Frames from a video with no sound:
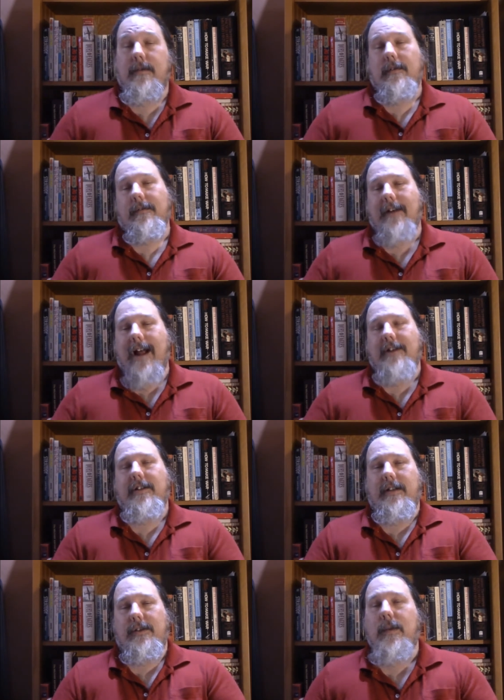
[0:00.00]
Well, they're
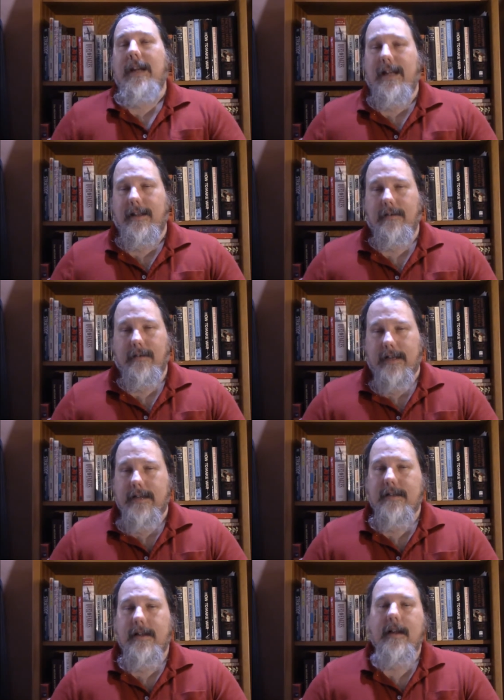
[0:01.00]
actually tweaking their
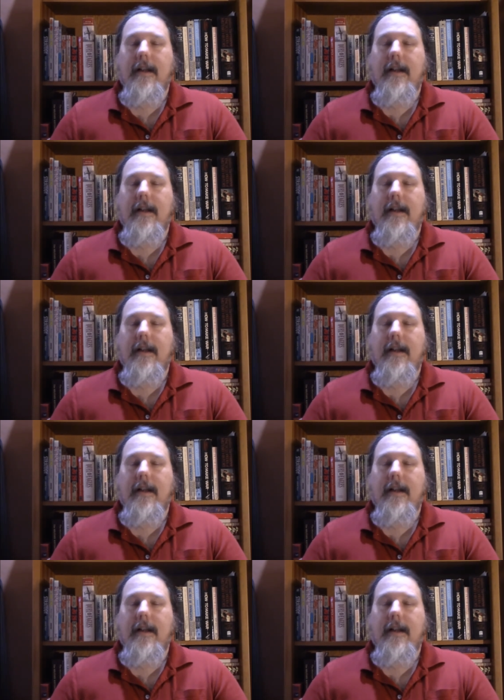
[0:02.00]
list